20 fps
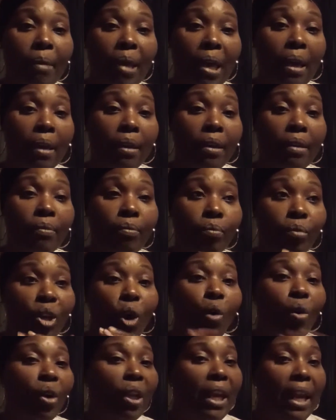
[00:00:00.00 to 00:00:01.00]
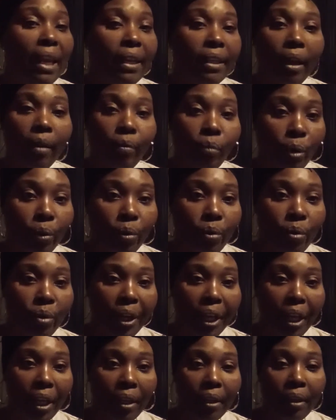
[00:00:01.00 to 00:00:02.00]
and we only let them work on
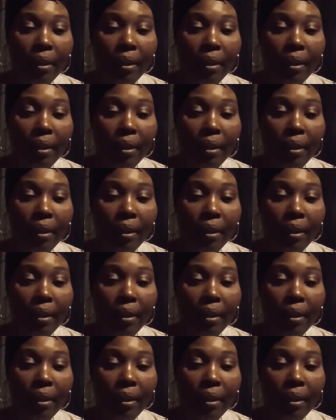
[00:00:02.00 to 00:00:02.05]
it.